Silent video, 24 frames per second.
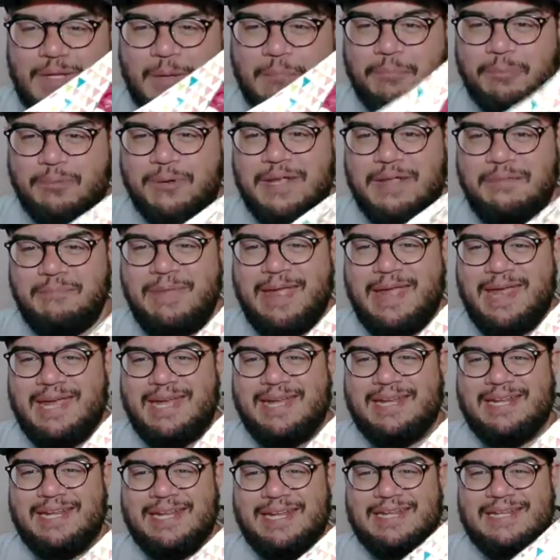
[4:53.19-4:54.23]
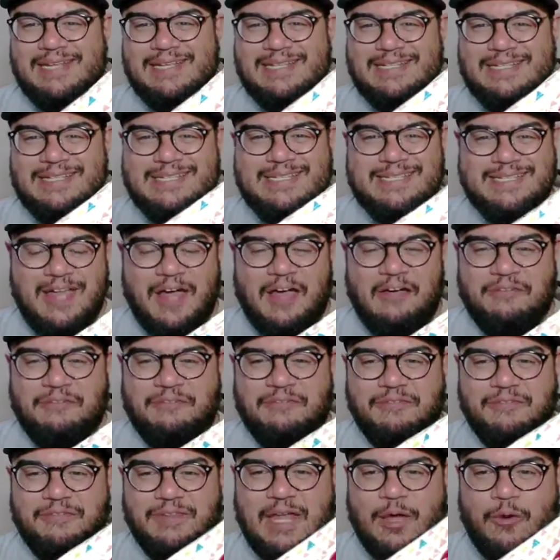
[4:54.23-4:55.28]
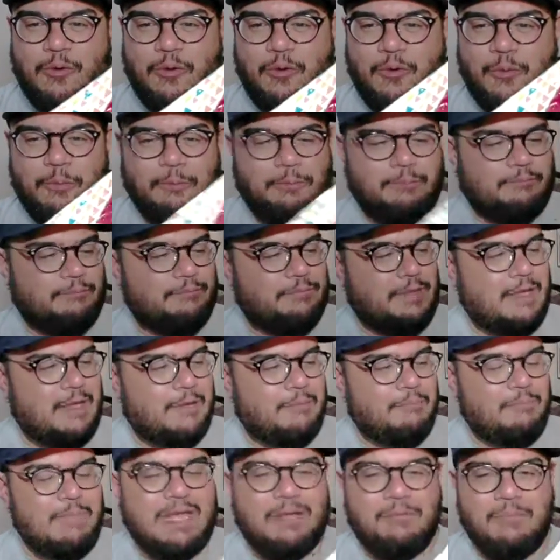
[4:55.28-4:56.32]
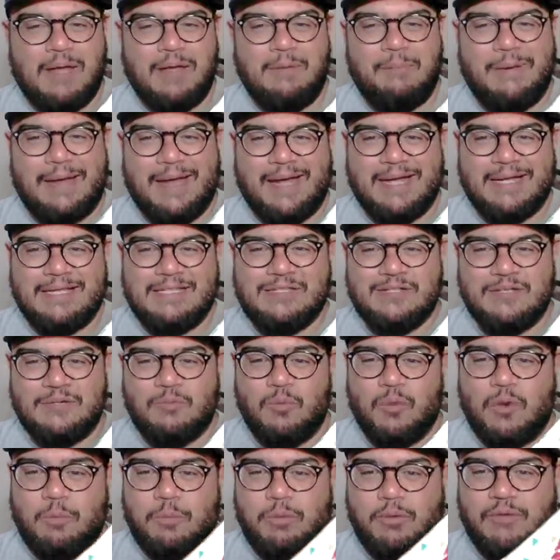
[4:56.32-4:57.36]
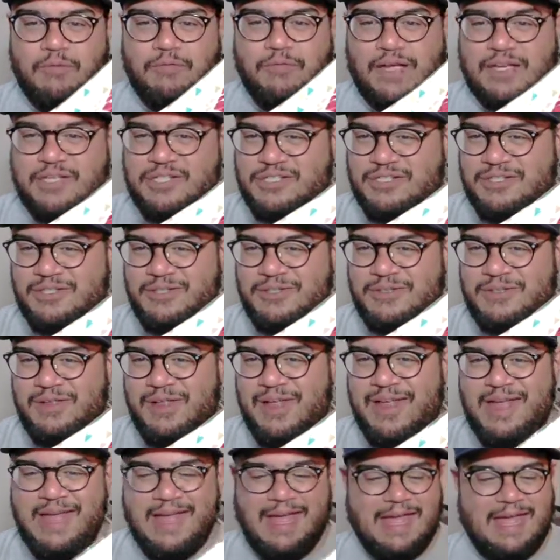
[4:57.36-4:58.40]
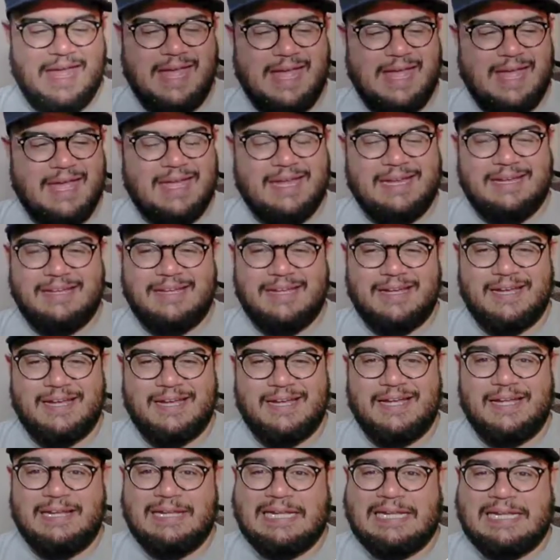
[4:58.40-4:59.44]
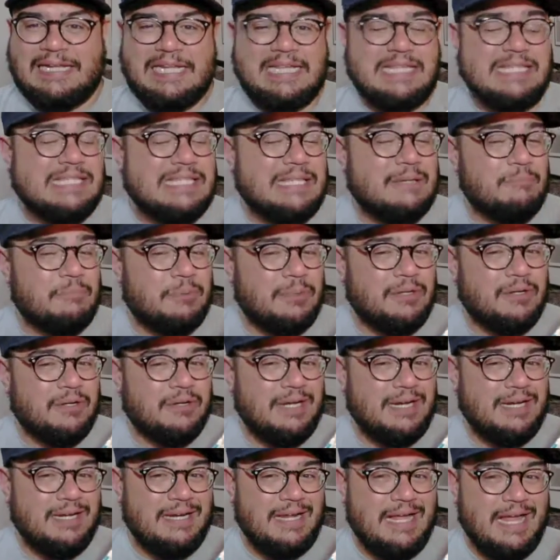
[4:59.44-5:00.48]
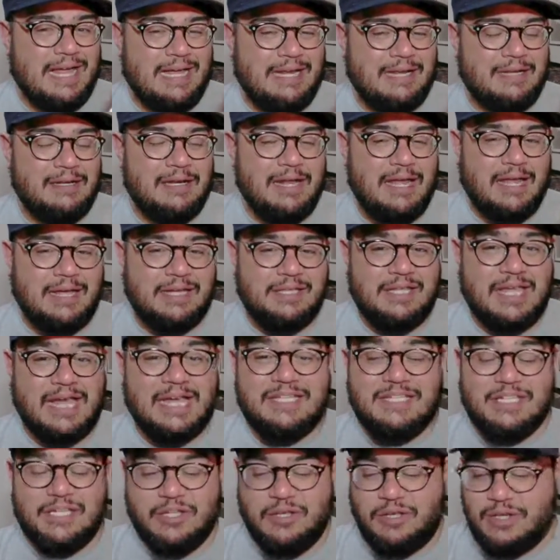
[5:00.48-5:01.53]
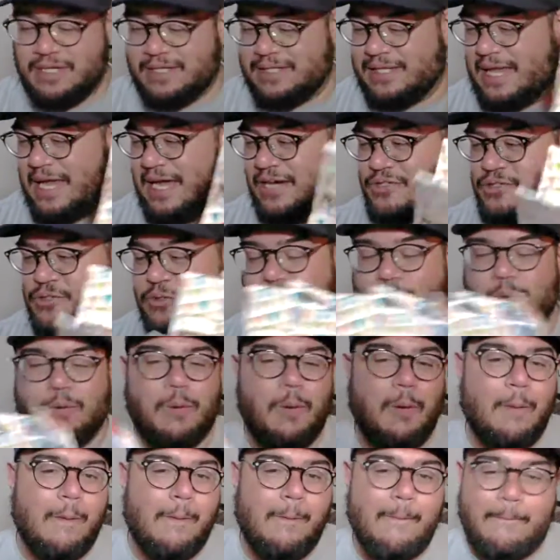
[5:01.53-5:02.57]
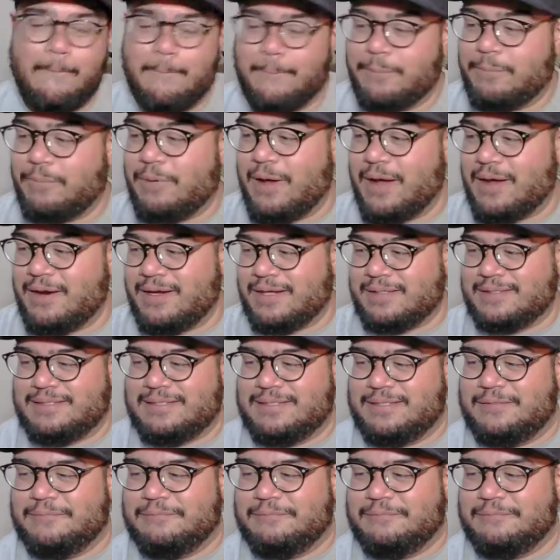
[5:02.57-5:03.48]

pre-made stuff that will make my bags look more professional and a lot simpler in executing the actual product.